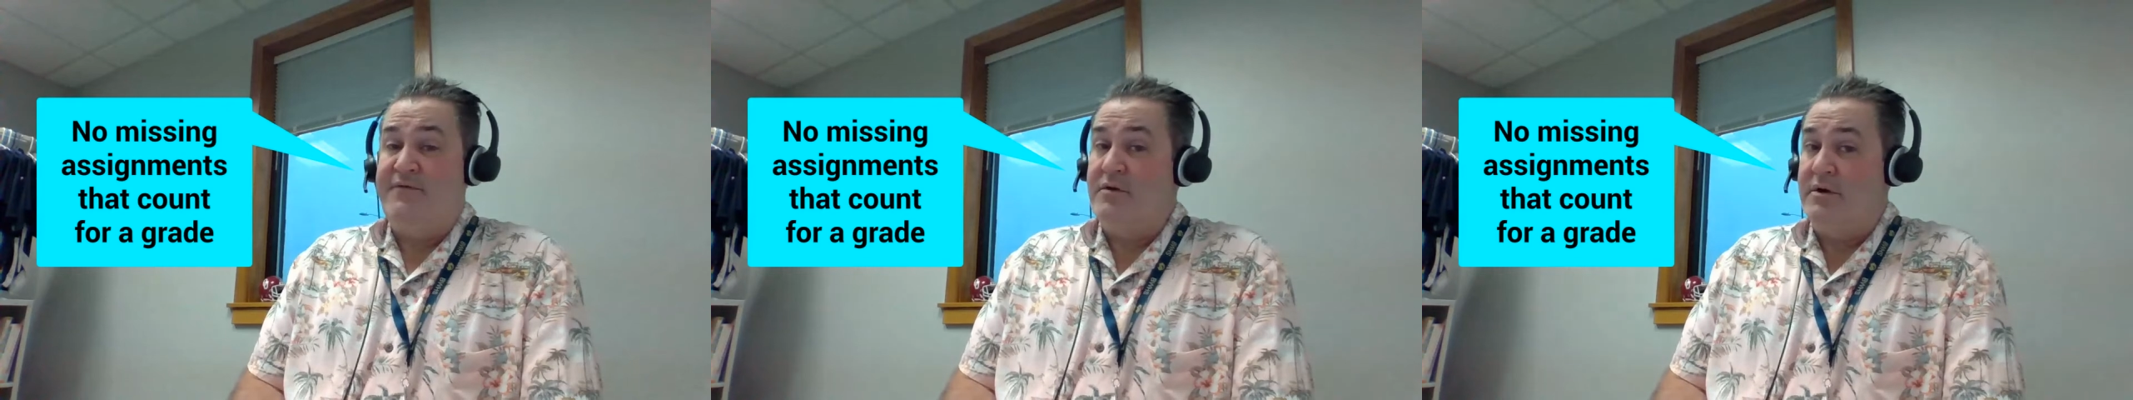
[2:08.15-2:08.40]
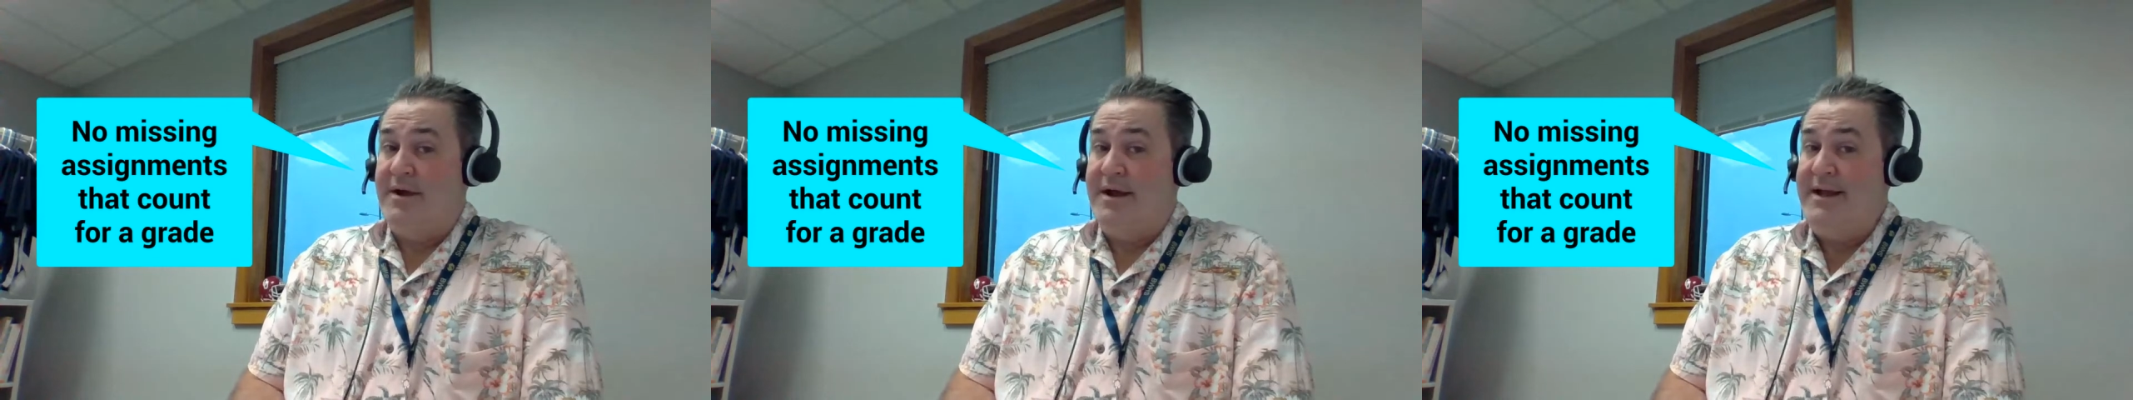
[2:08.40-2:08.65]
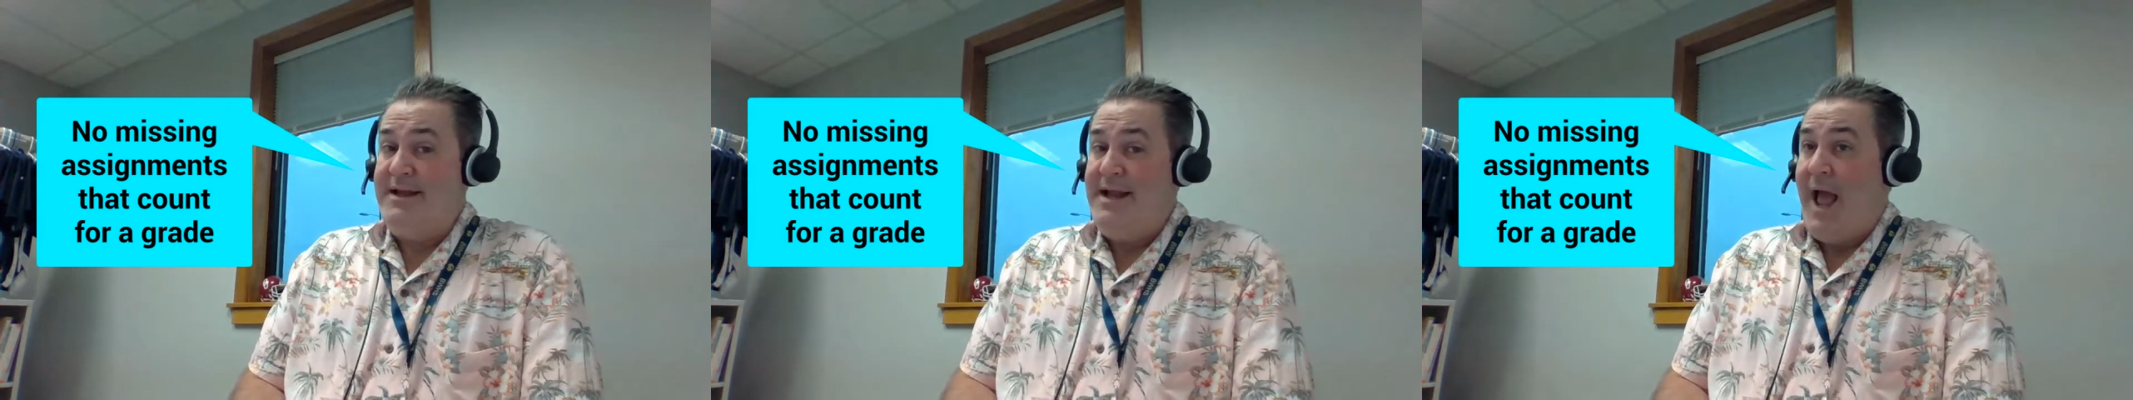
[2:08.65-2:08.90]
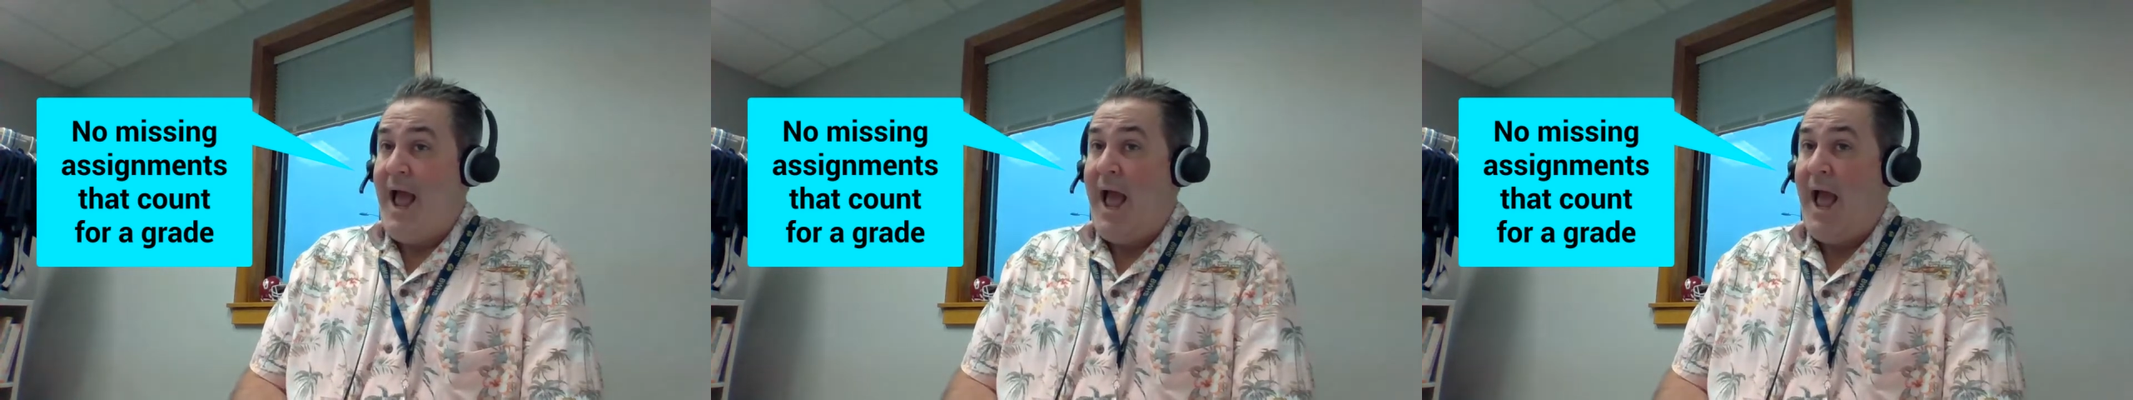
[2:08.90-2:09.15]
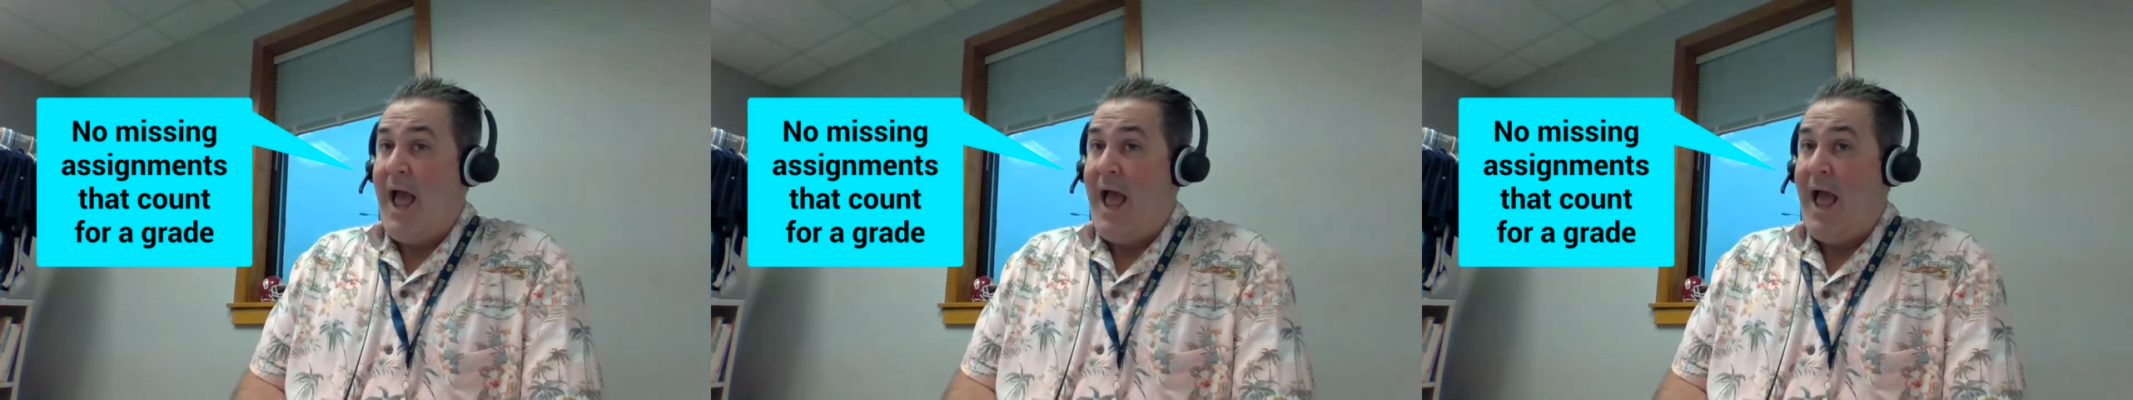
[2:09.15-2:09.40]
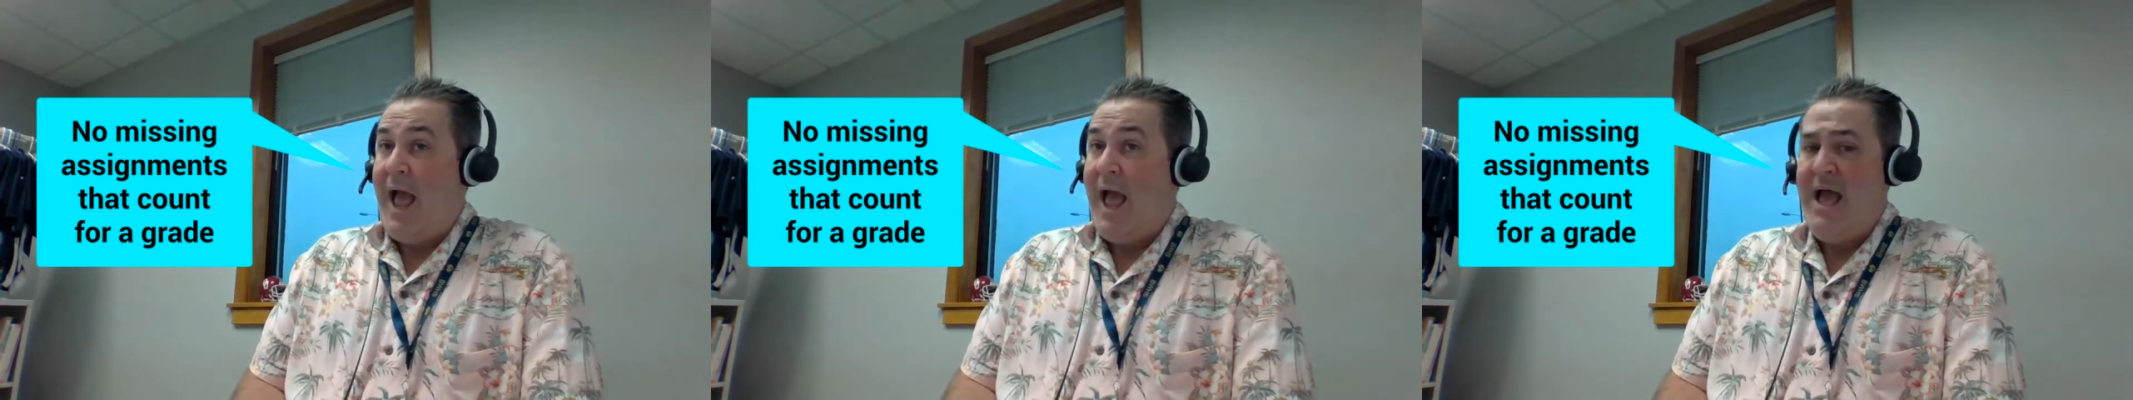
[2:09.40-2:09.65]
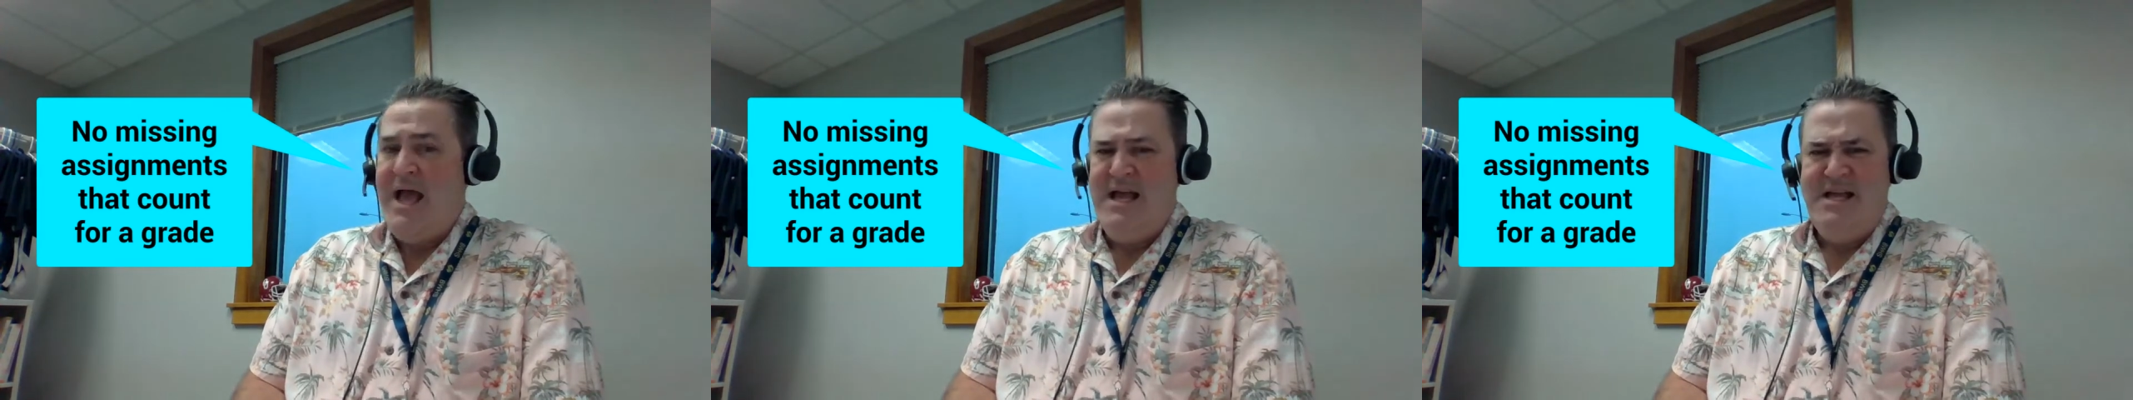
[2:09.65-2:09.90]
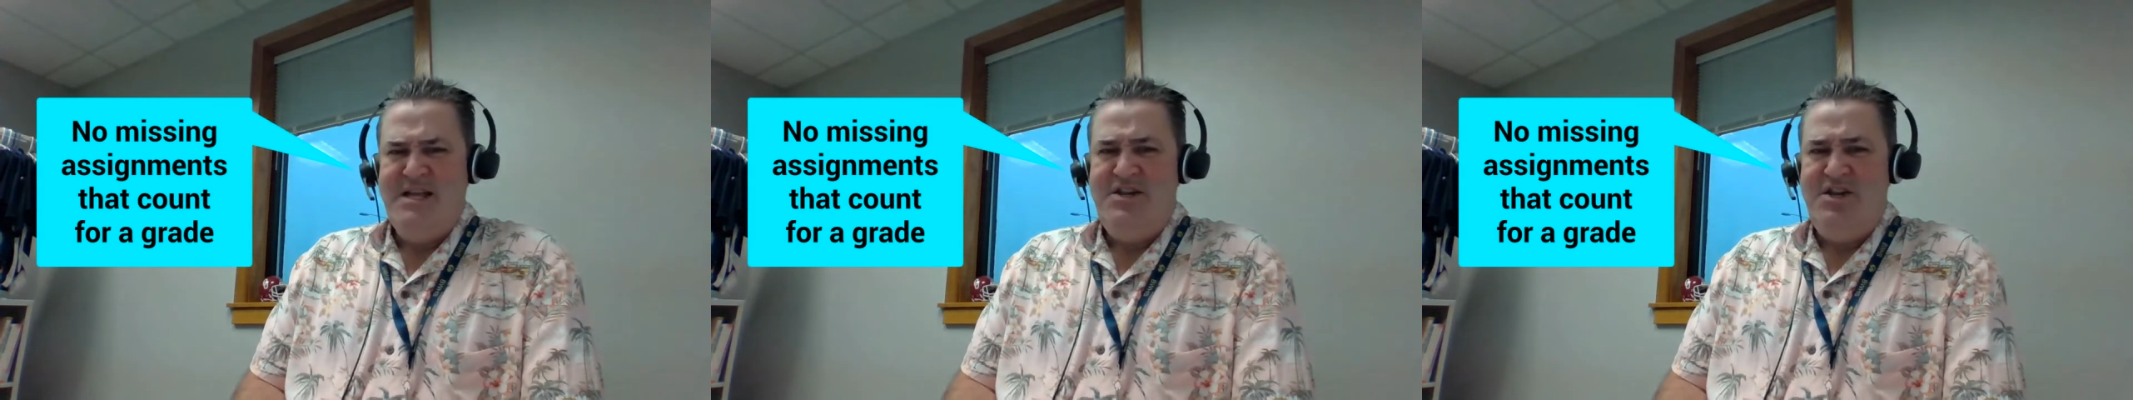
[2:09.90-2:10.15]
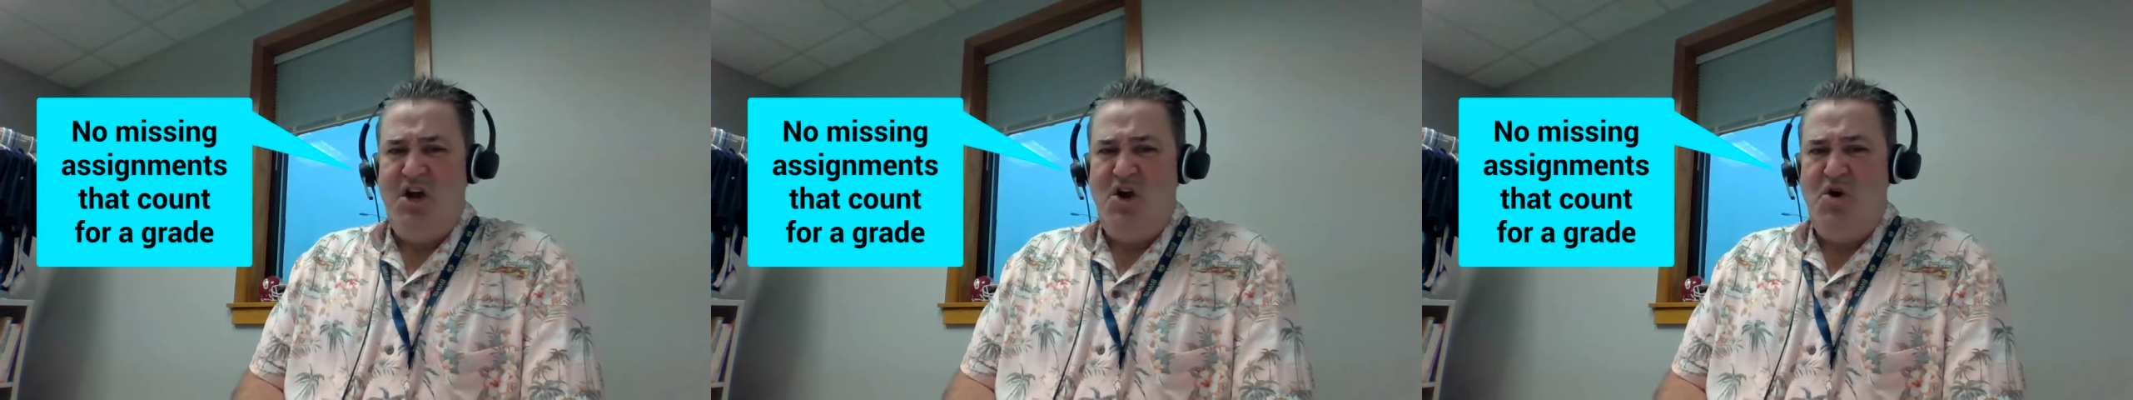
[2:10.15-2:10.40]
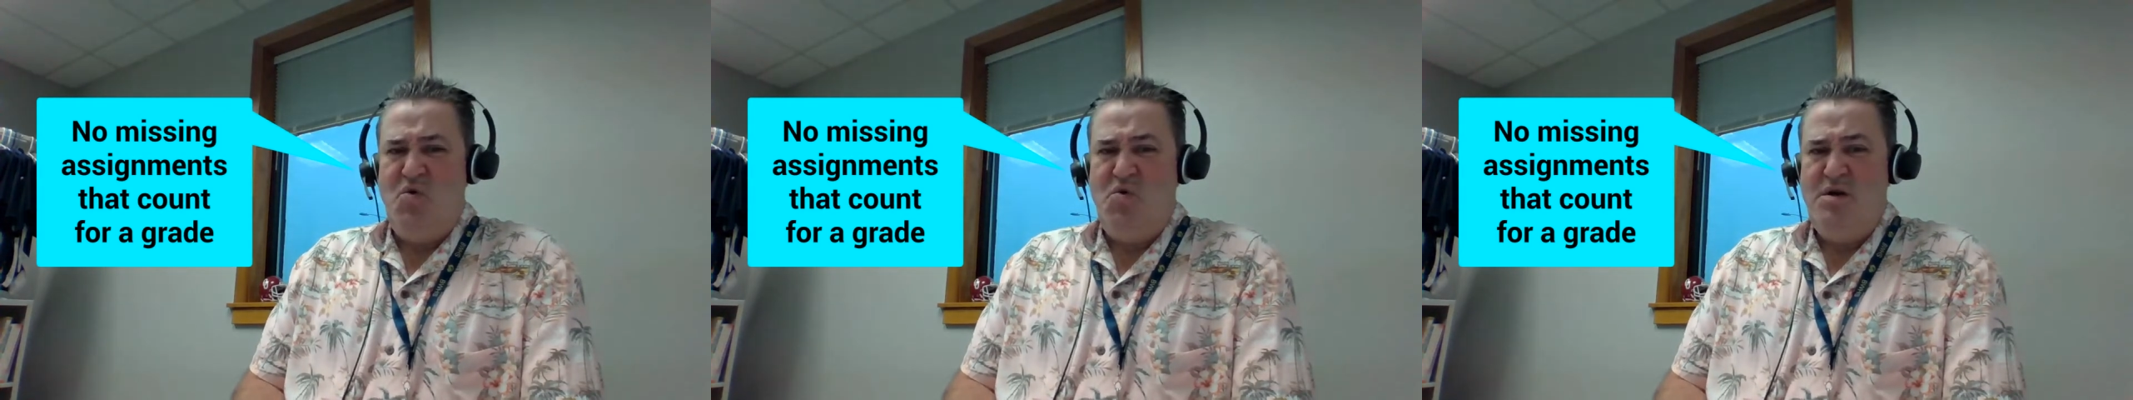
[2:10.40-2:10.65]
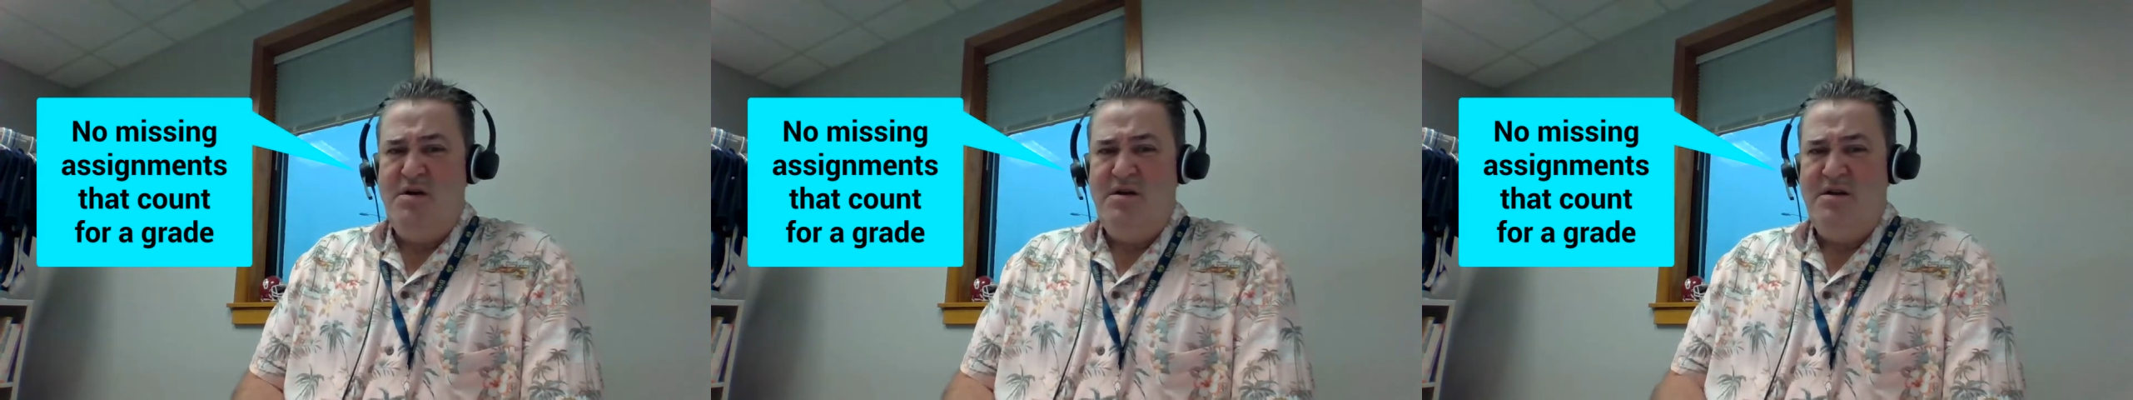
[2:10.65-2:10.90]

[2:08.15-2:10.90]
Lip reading: for a grade? No.